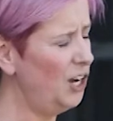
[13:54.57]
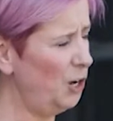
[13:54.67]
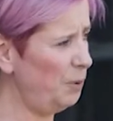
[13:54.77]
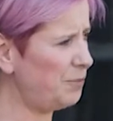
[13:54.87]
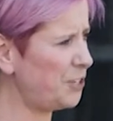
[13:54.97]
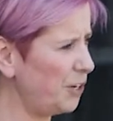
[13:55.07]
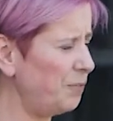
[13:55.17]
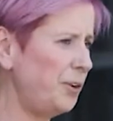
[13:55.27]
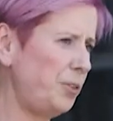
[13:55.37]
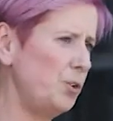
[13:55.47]
who have
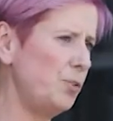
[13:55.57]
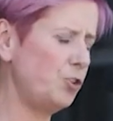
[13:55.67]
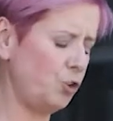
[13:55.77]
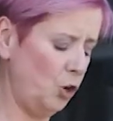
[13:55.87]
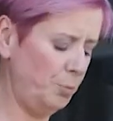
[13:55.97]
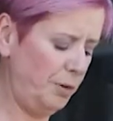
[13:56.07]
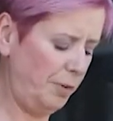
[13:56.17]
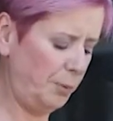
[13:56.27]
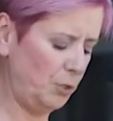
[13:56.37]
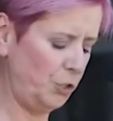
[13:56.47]
suffered through the trauma of
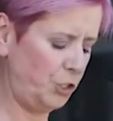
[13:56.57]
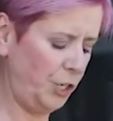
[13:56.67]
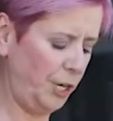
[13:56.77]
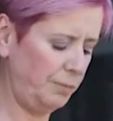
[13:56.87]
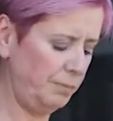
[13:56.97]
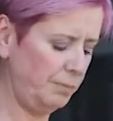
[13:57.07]
abortion.